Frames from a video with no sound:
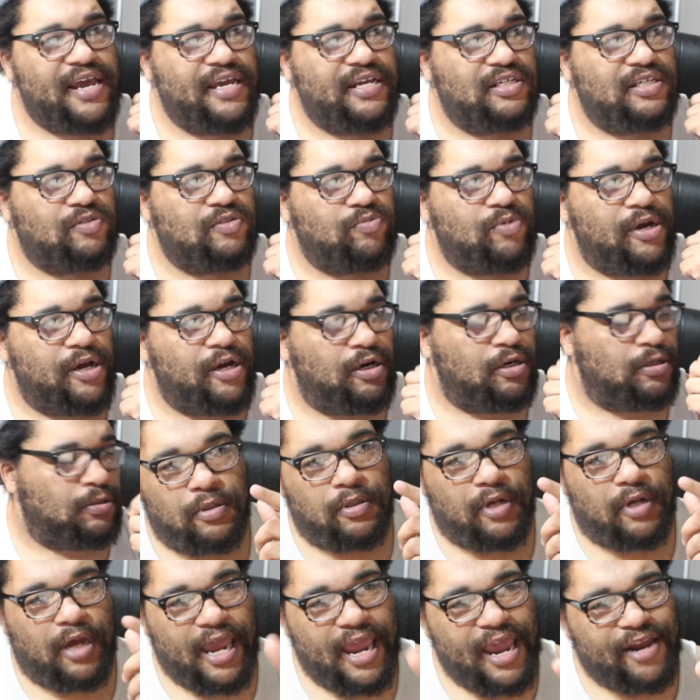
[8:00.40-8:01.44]
as
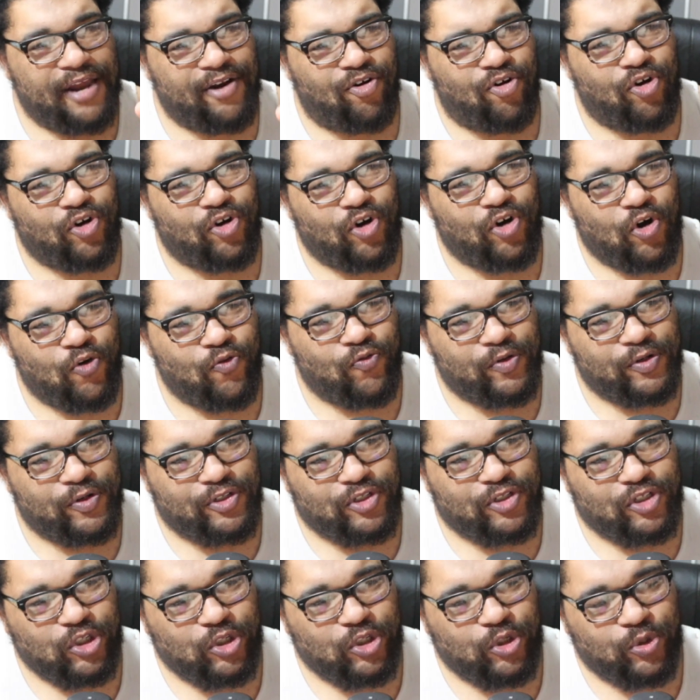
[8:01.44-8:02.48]
well, head on over
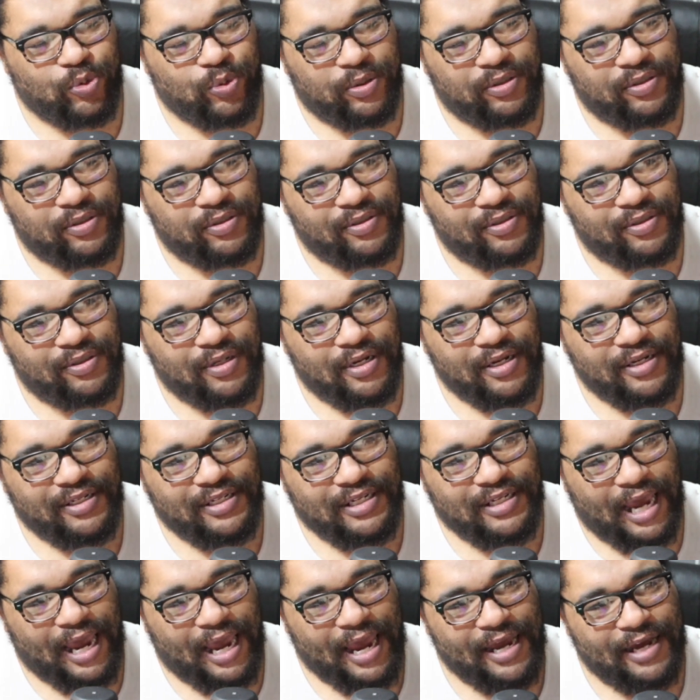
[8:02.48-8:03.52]
to
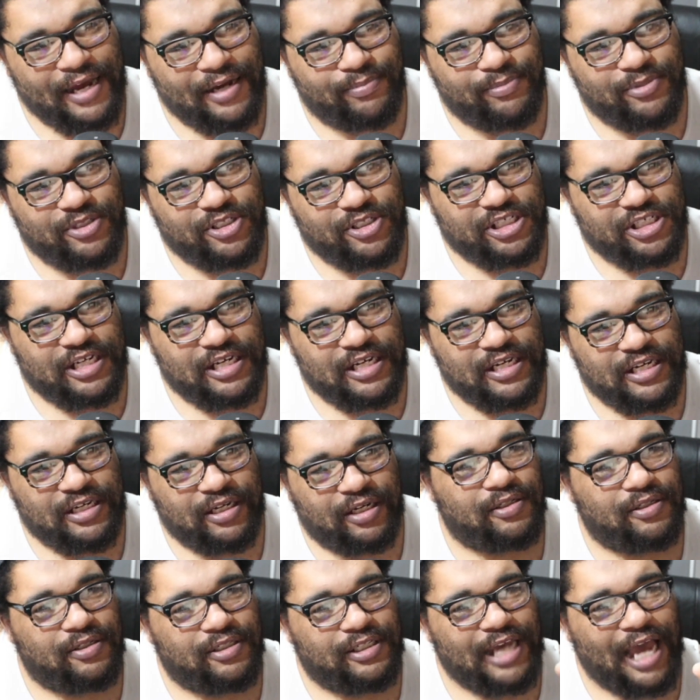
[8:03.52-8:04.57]
Cam
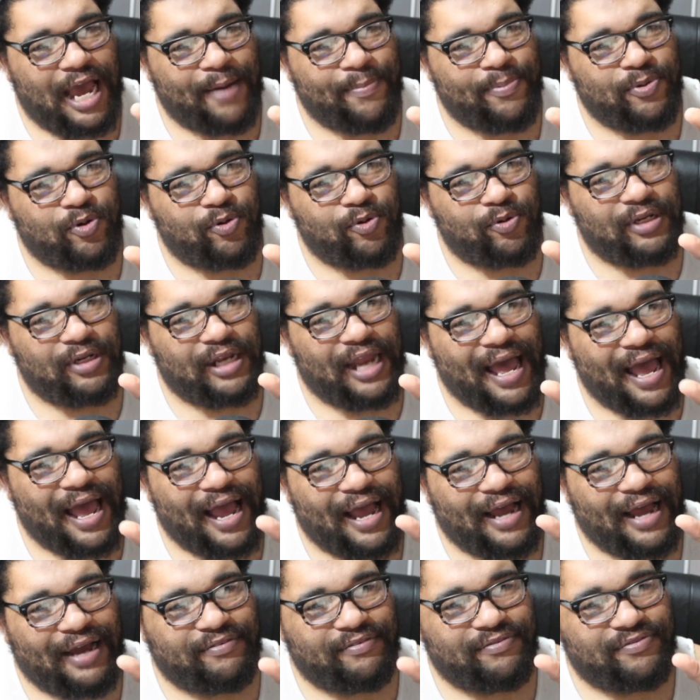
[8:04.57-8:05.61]
G Capital
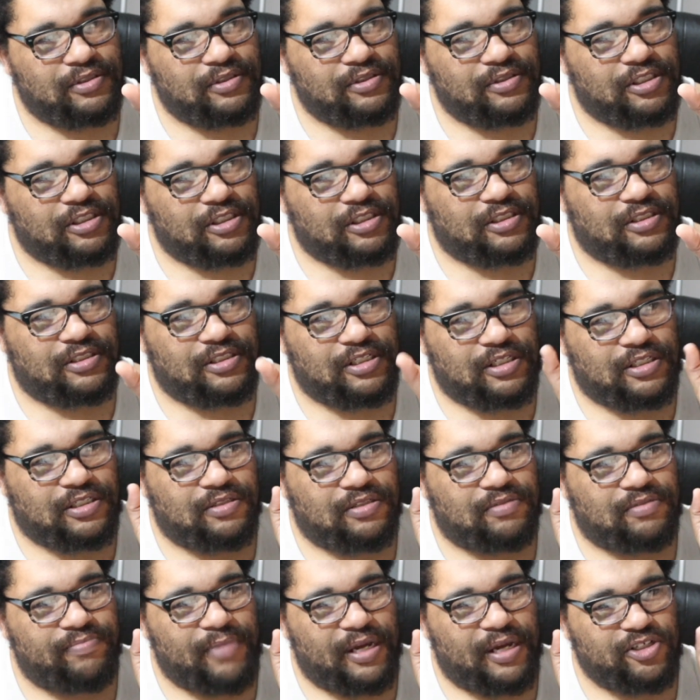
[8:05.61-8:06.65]
Live.
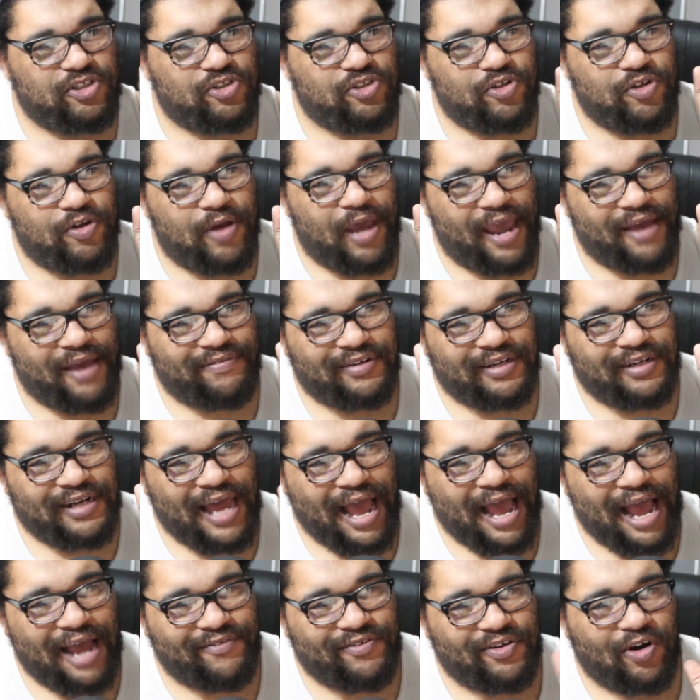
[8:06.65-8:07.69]
Just make sure you have
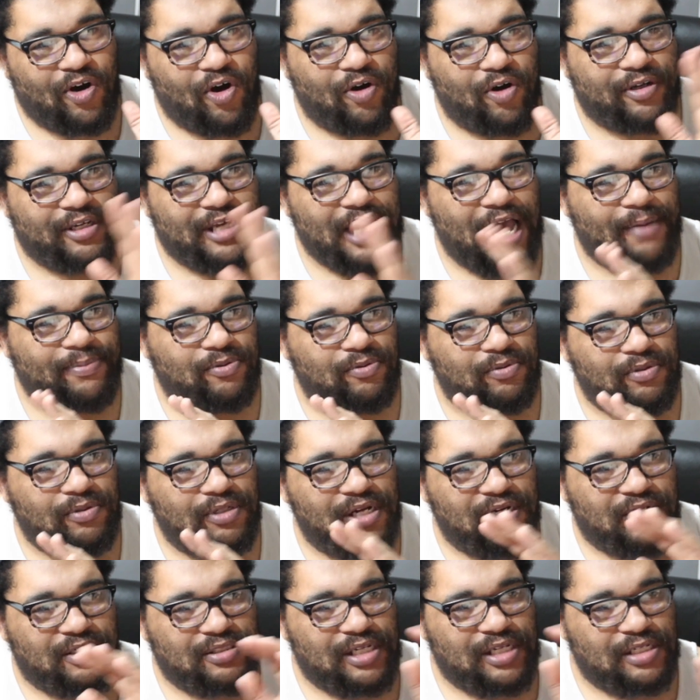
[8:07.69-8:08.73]
live in all capital
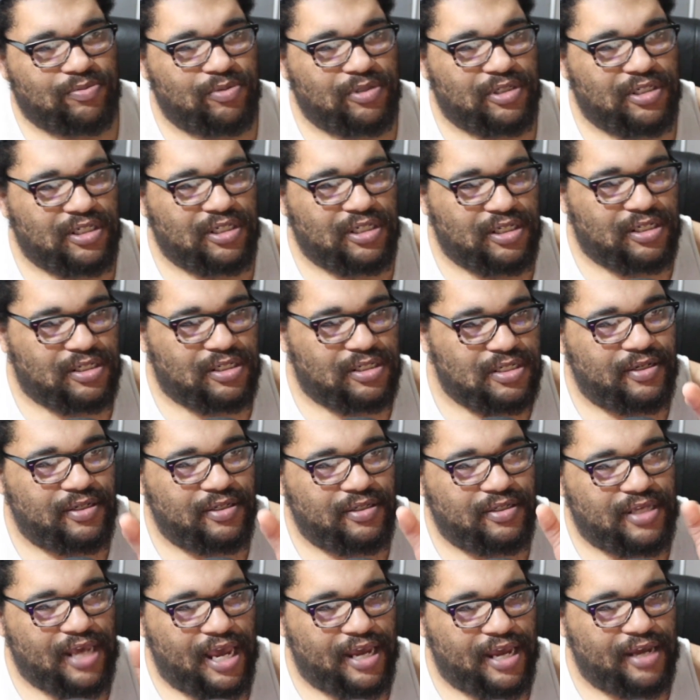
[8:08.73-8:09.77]
letters. That's what it is.
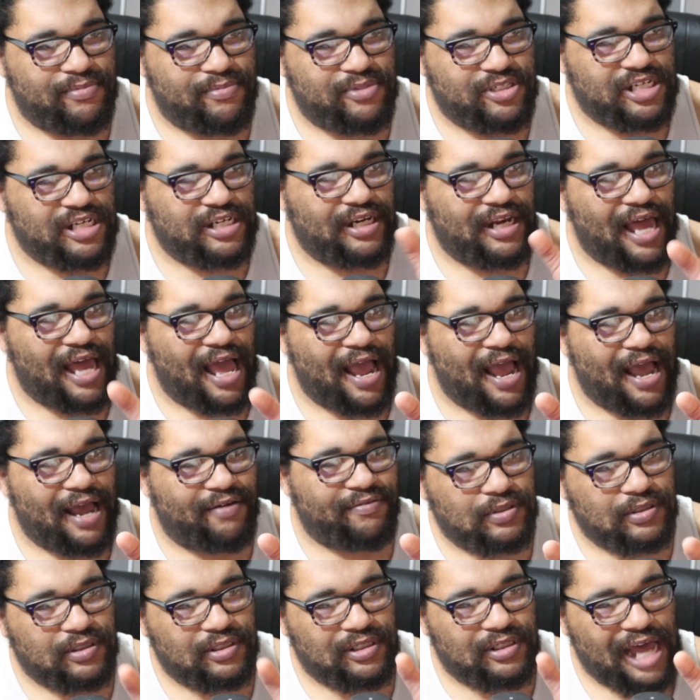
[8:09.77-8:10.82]
Cam G
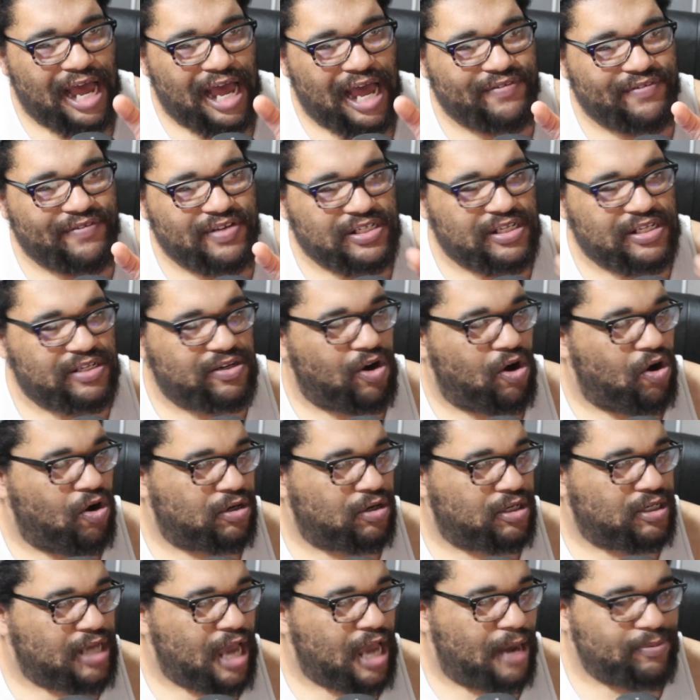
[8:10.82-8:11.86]
Live. Live is in all
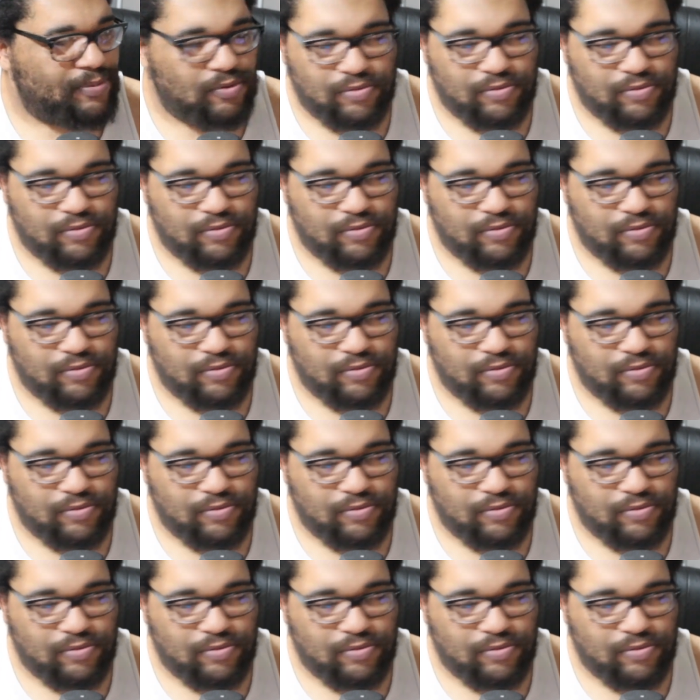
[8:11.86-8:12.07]
capital